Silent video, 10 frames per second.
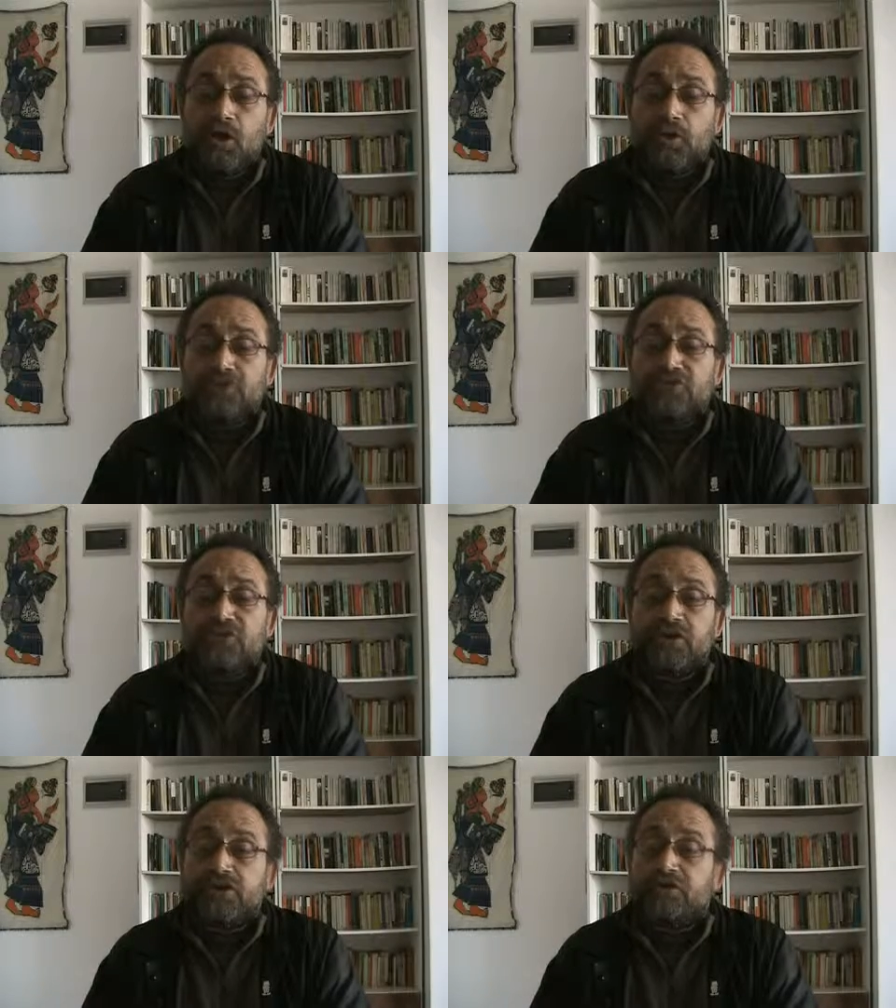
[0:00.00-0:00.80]

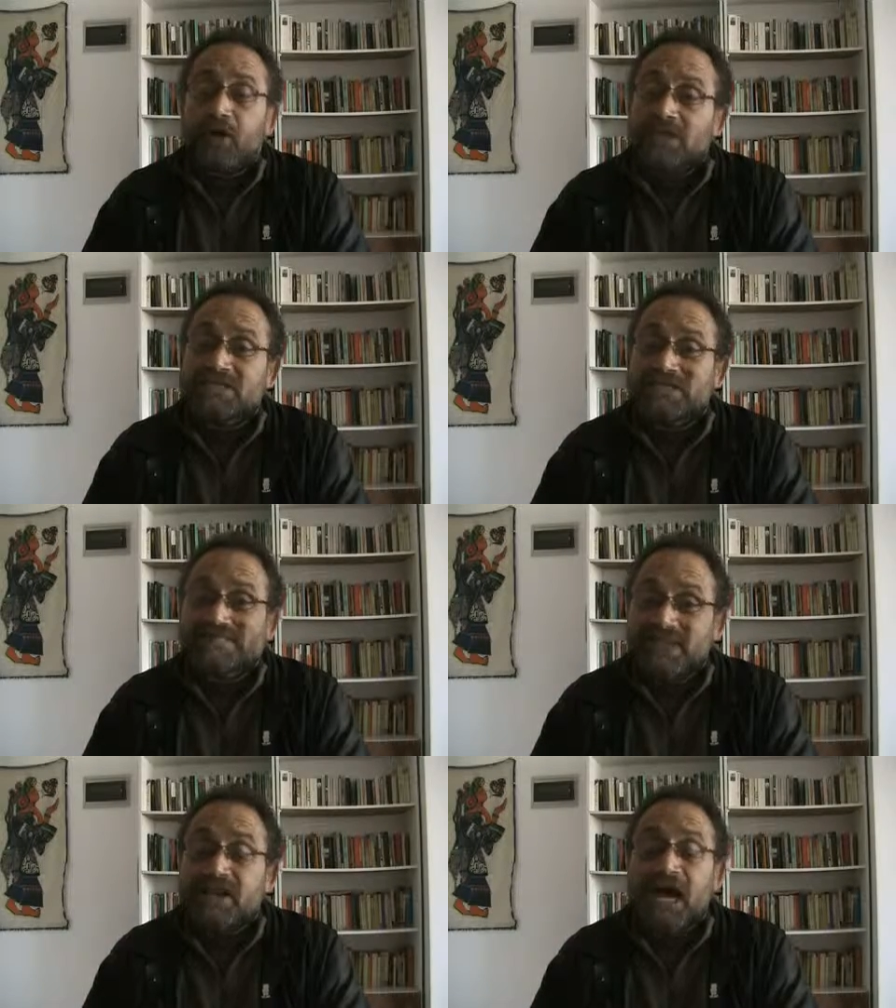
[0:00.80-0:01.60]
which was
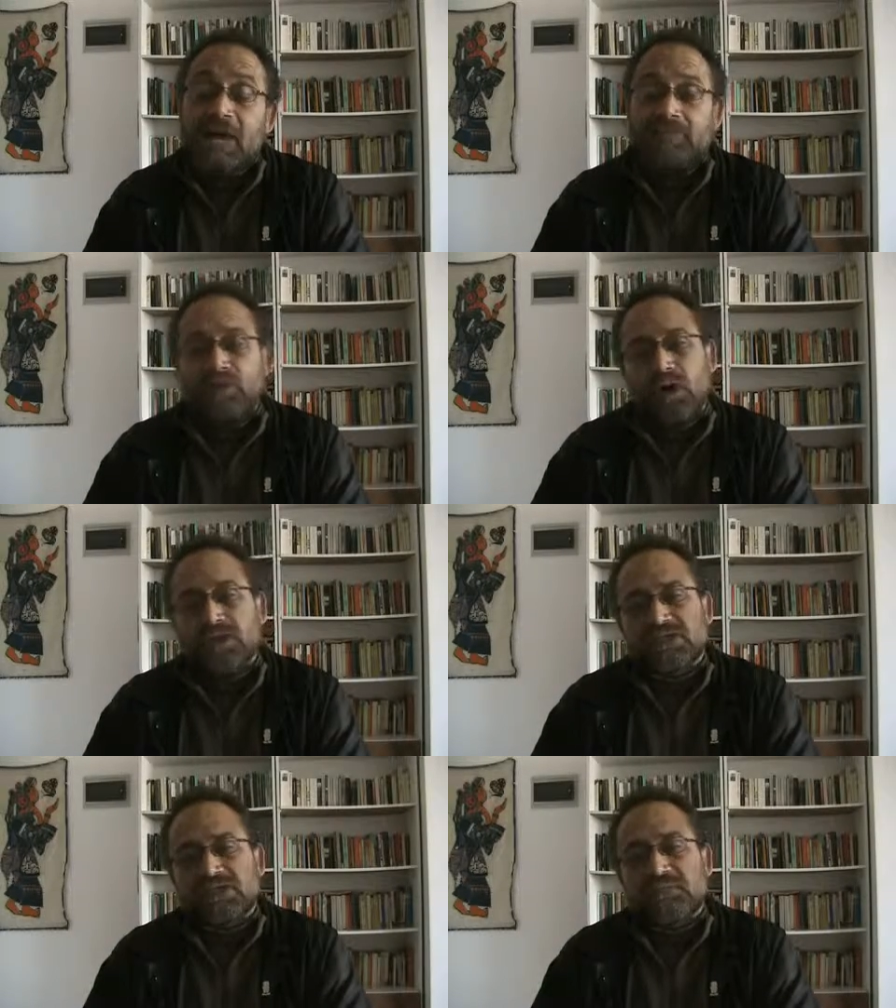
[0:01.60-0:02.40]
described
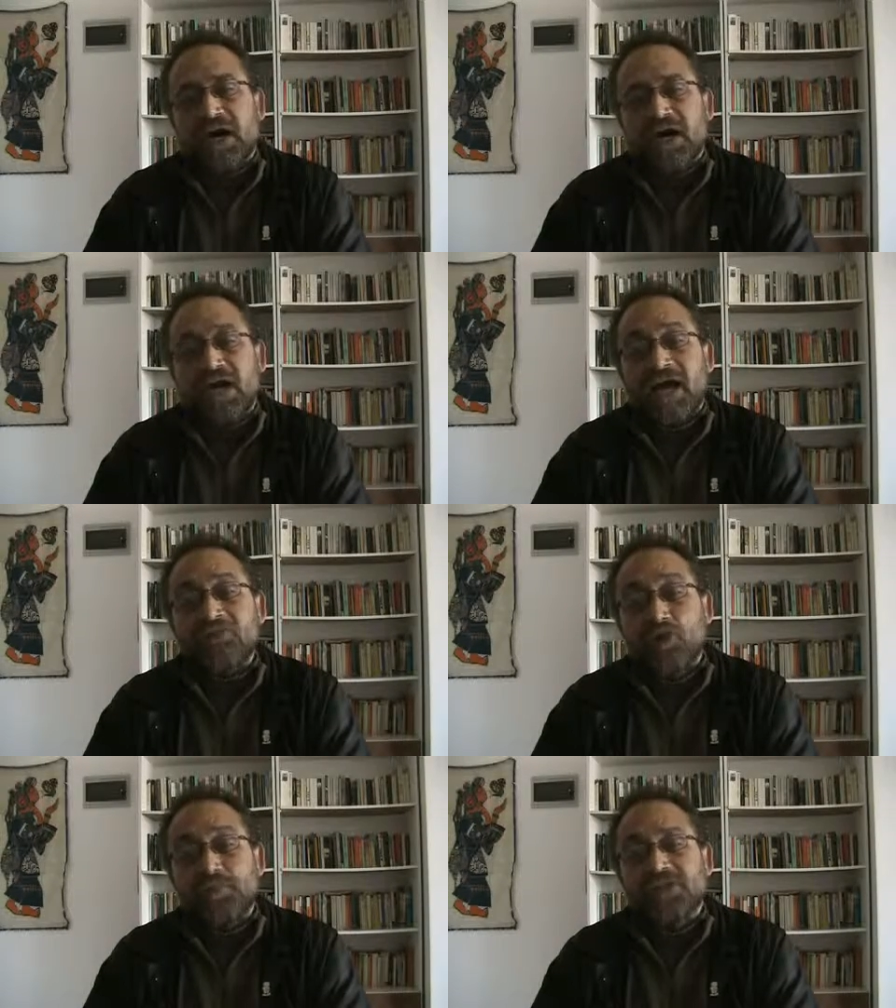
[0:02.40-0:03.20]
once by a
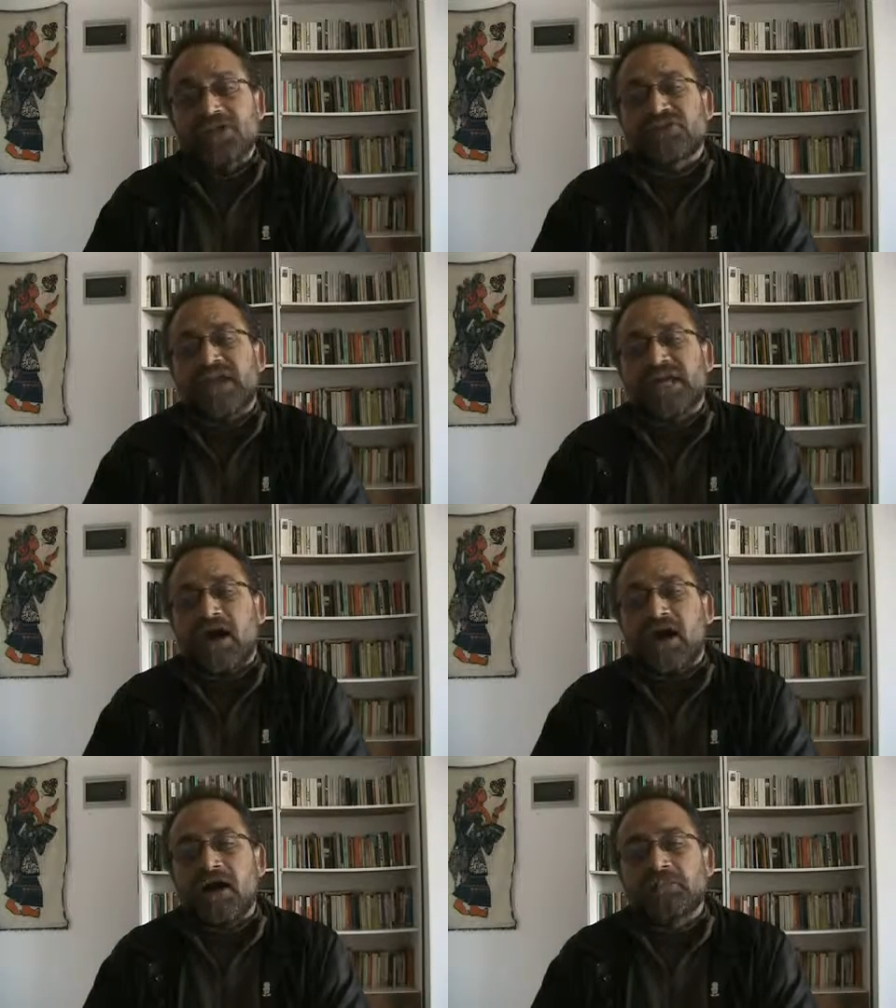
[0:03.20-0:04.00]
top Israeli
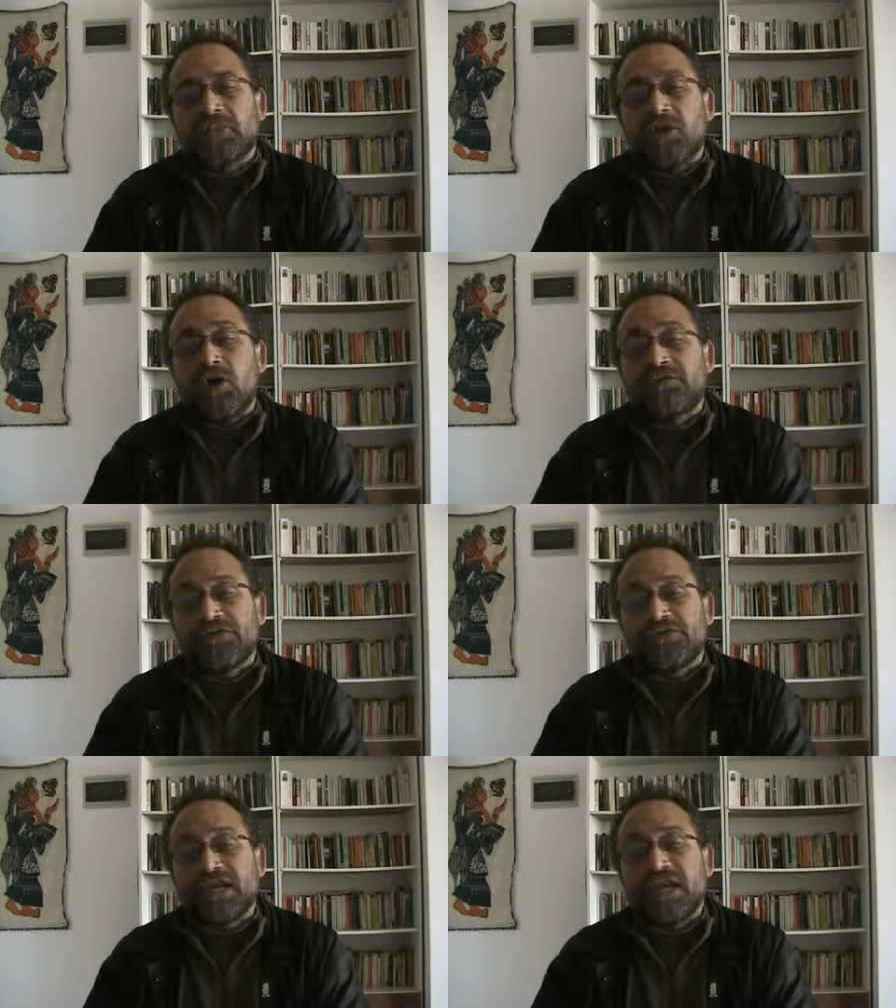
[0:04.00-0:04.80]
army
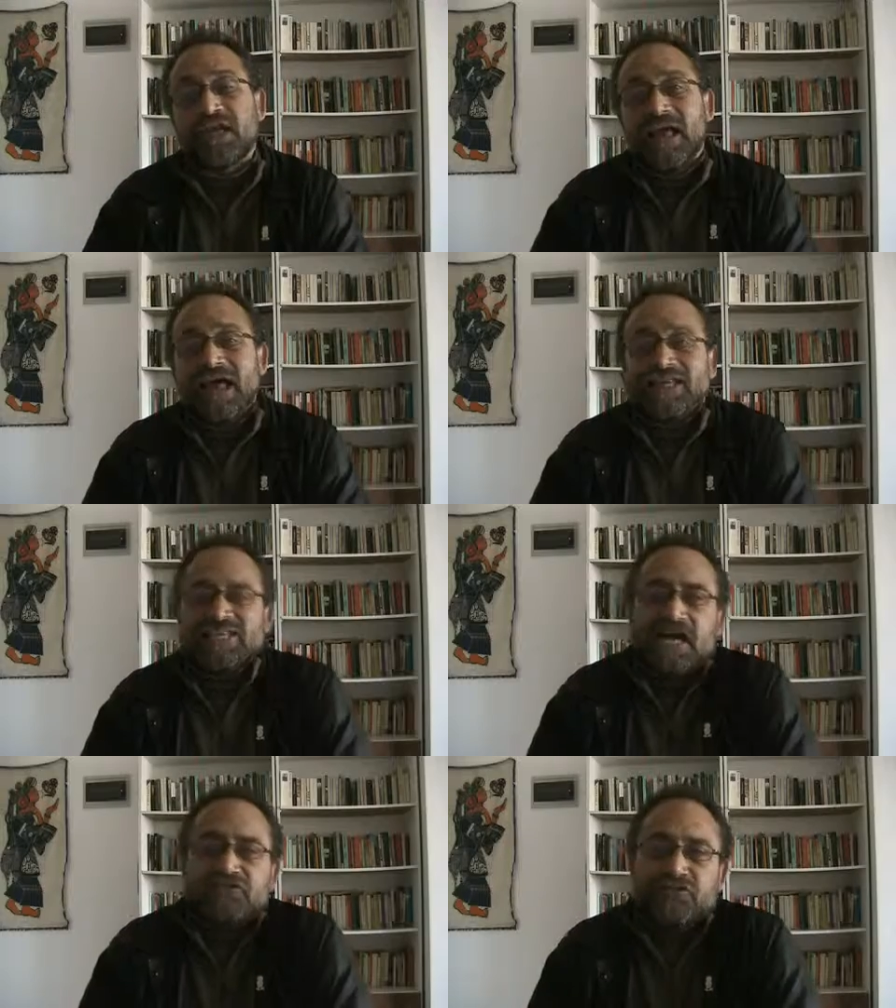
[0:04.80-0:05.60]
official as
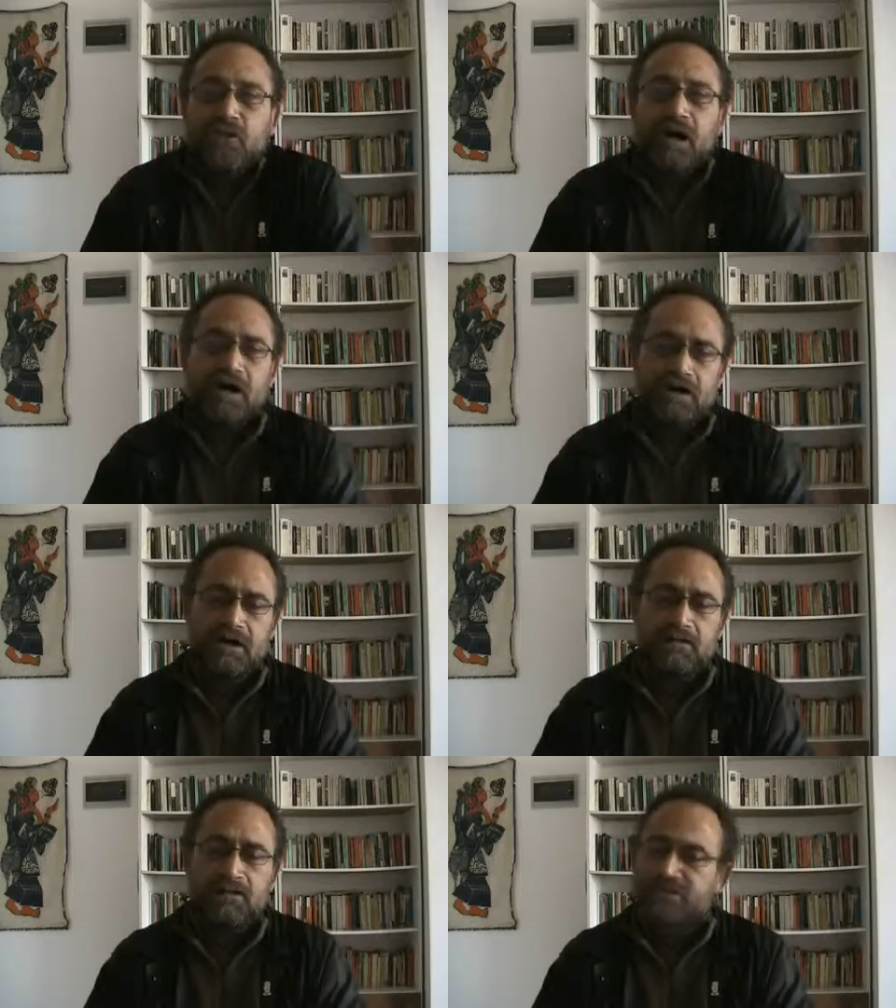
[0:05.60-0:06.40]
a Shoah,
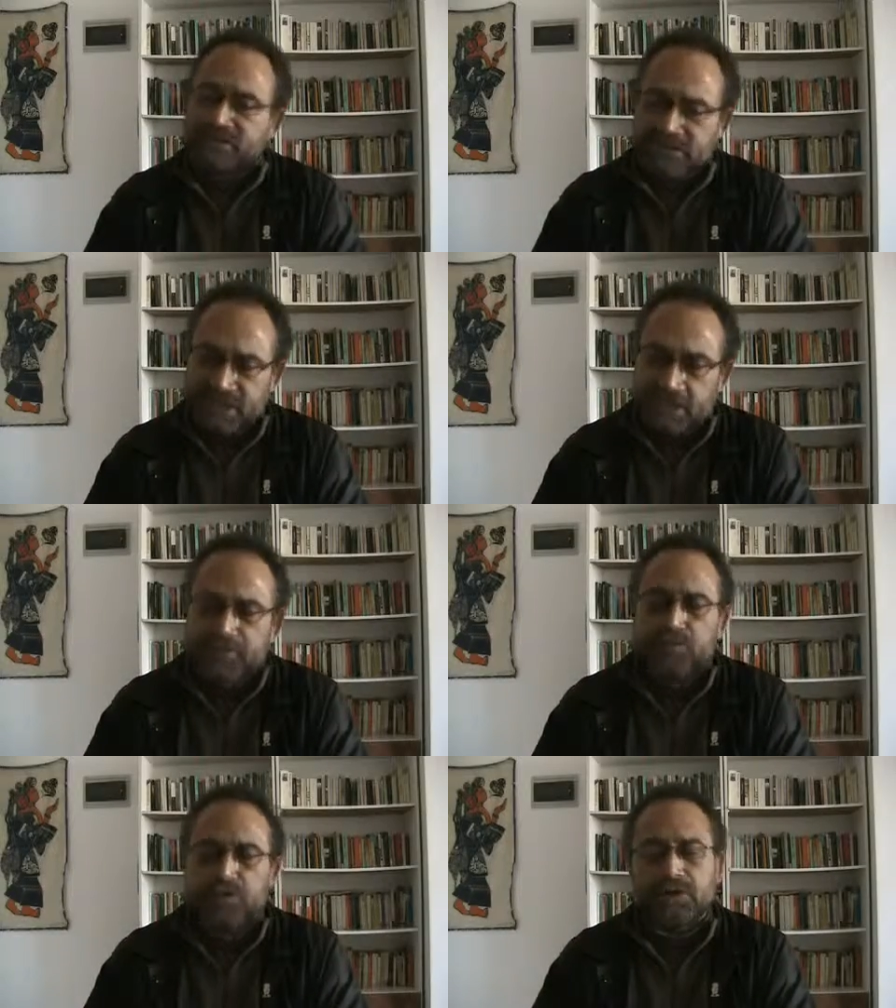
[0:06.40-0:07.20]
which is the
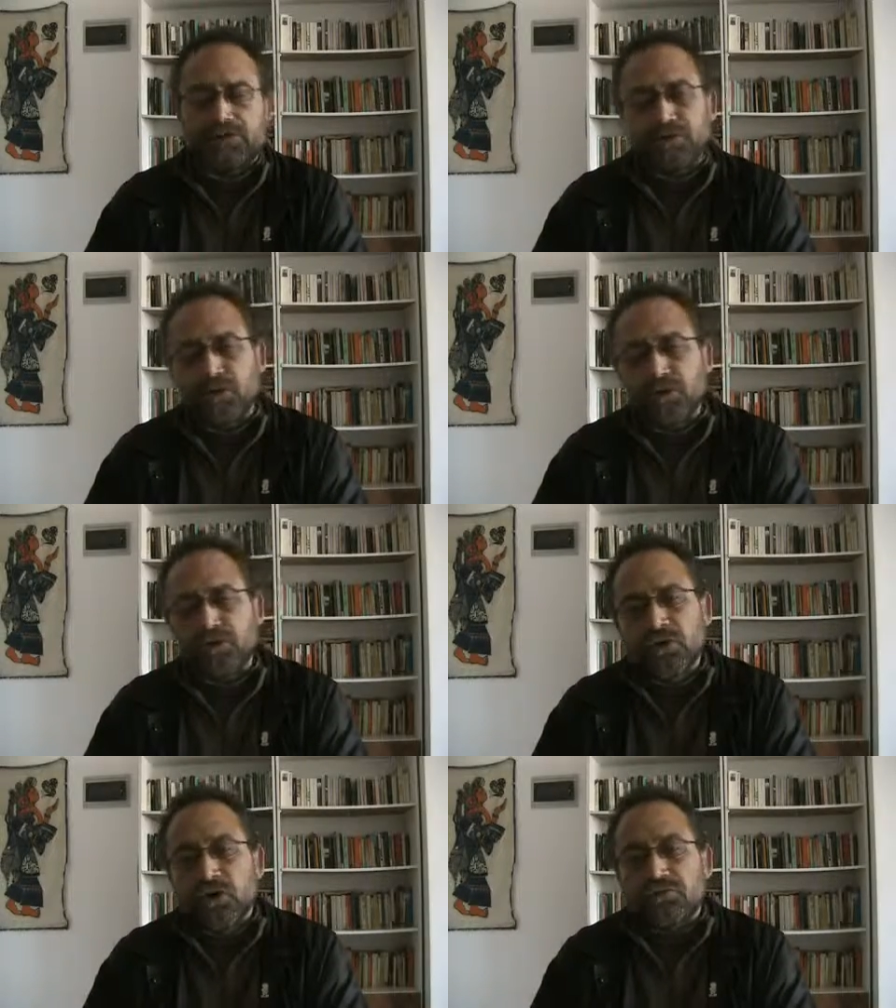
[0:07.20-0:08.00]
Hebrew word
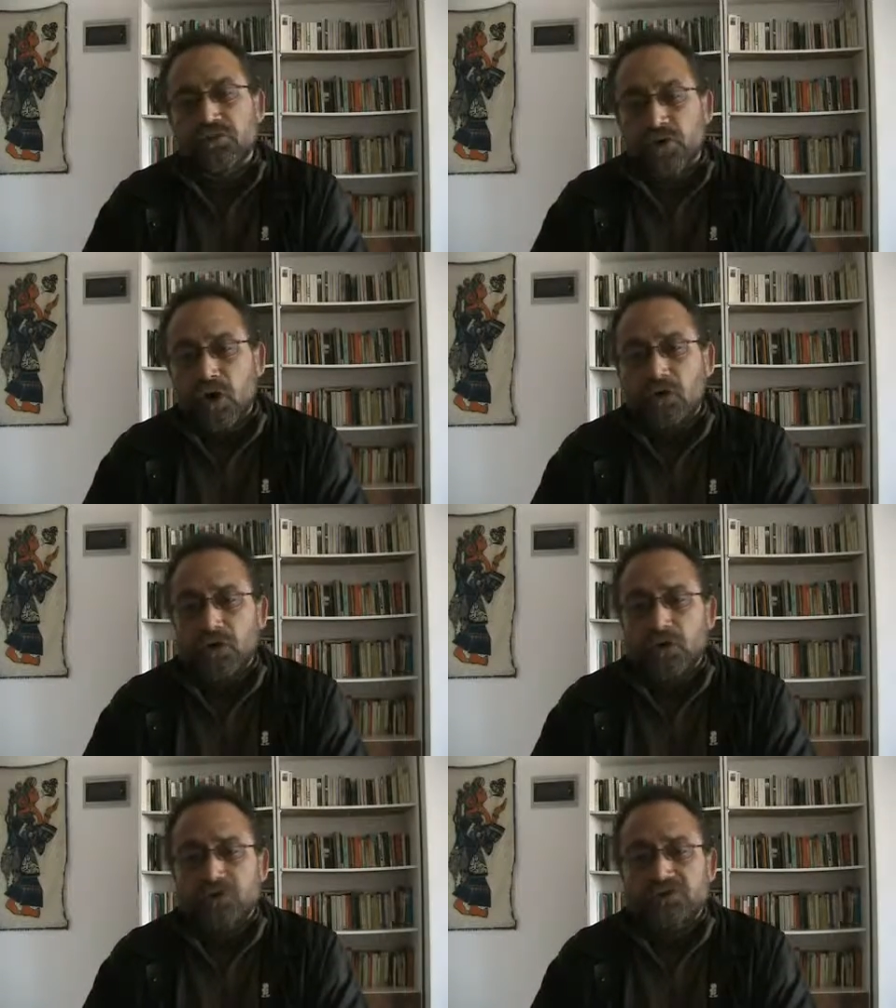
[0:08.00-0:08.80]
for
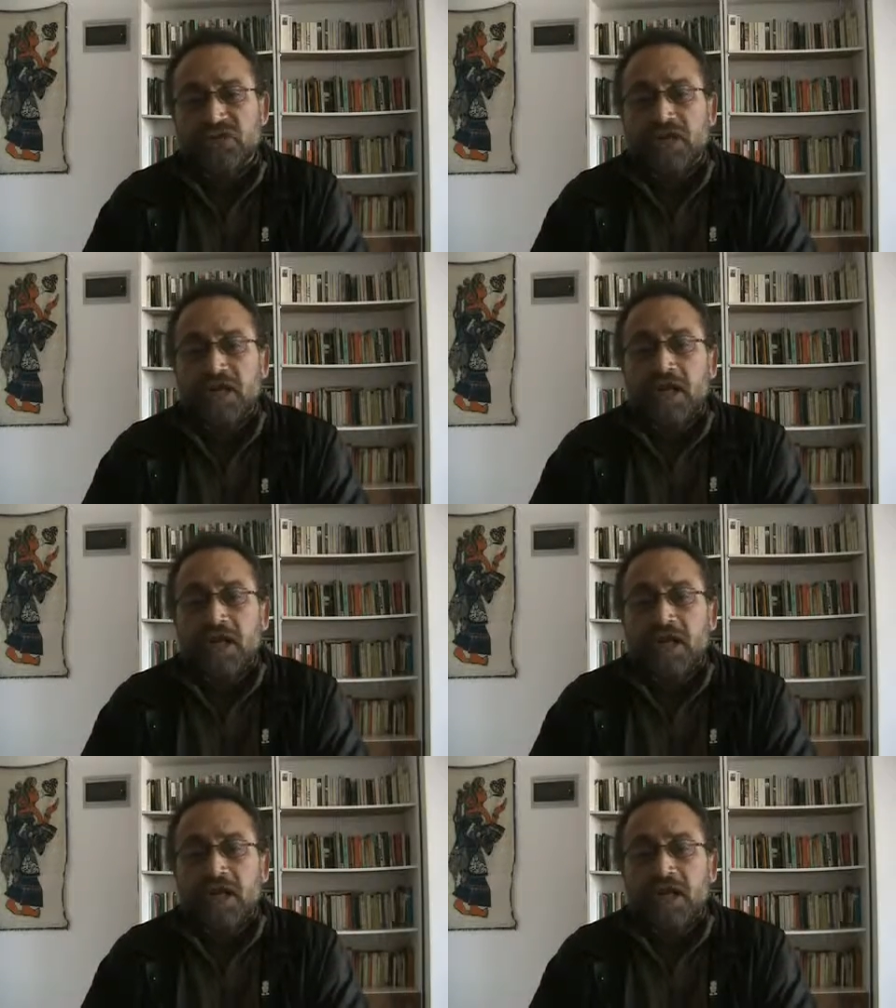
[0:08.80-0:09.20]
Holocaust.